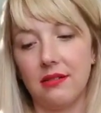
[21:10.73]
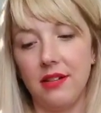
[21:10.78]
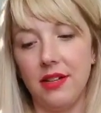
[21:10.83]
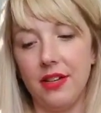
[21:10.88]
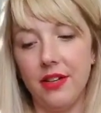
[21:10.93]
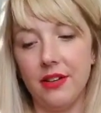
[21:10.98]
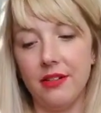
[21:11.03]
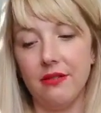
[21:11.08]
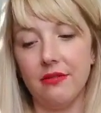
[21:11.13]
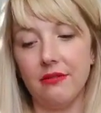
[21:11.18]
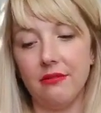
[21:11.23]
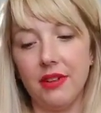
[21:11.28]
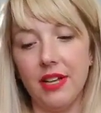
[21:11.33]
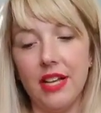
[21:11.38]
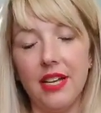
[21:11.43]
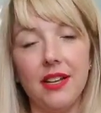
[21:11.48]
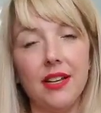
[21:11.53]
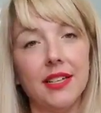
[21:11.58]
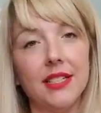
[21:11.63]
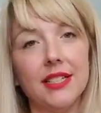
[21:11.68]
you know,
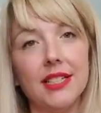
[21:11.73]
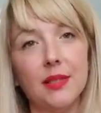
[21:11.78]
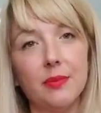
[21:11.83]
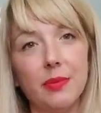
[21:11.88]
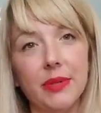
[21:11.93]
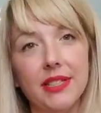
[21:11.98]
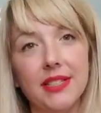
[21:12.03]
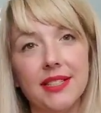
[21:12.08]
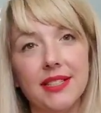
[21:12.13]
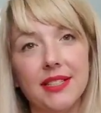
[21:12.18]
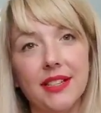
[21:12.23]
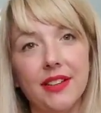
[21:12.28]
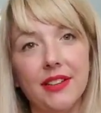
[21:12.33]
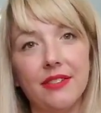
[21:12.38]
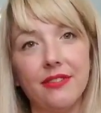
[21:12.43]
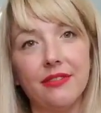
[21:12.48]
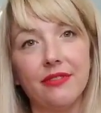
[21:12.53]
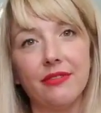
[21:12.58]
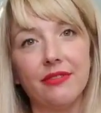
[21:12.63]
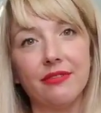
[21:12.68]

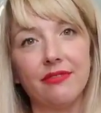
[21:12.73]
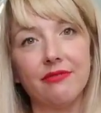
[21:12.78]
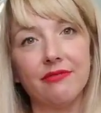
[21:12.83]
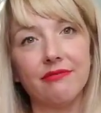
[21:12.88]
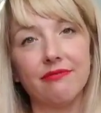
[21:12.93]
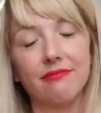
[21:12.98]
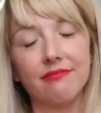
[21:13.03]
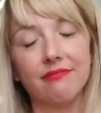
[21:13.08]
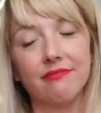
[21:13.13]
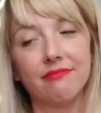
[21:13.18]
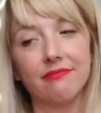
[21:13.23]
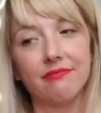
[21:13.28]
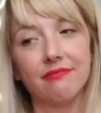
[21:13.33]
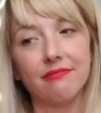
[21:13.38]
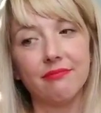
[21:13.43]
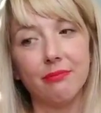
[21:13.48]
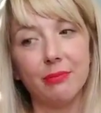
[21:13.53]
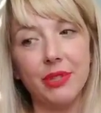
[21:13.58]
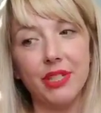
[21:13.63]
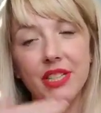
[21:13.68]
inexpensive
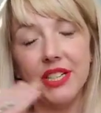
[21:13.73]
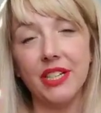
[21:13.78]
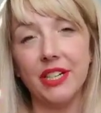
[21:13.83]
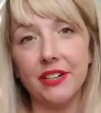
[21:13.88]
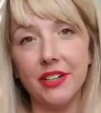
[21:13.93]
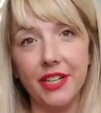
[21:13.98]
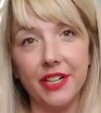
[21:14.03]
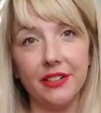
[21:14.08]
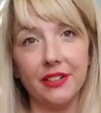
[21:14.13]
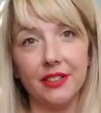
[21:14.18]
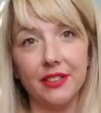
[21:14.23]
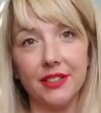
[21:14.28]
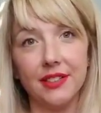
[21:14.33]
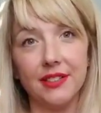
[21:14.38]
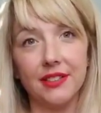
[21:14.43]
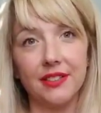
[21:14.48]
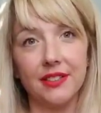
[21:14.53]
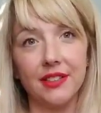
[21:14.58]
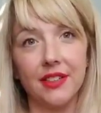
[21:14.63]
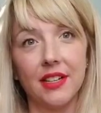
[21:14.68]

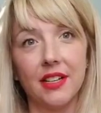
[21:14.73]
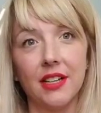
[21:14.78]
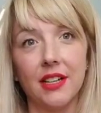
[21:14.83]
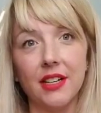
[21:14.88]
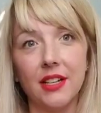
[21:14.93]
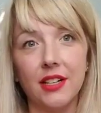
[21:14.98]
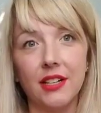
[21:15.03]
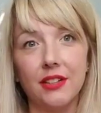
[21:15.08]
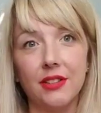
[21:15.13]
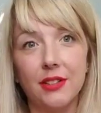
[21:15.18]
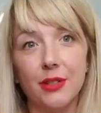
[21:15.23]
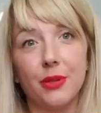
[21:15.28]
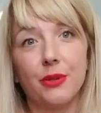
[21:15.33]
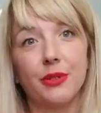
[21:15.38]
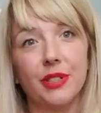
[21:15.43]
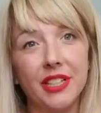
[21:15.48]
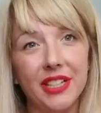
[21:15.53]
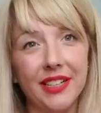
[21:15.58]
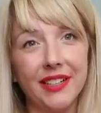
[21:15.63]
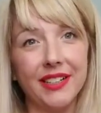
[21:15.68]
materials look
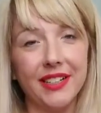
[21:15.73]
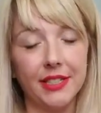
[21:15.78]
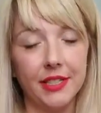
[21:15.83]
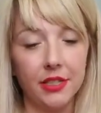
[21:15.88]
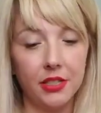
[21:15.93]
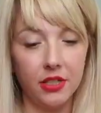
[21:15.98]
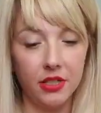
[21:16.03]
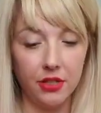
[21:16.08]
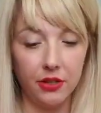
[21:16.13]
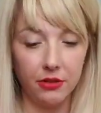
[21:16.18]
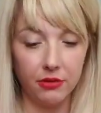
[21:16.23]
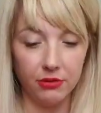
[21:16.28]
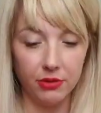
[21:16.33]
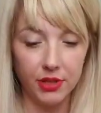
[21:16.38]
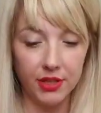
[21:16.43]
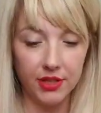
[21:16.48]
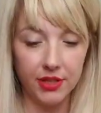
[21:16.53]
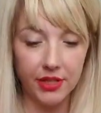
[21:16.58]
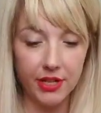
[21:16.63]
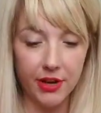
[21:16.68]
really nice too.
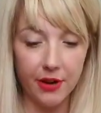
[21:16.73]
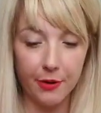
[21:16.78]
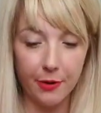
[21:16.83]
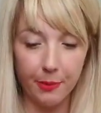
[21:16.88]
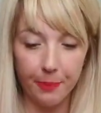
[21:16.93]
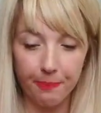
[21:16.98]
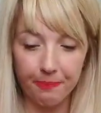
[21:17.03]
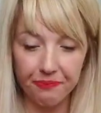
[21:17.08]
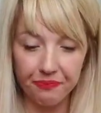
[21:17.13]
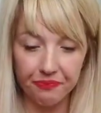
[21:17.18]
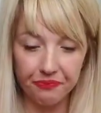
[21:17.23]
So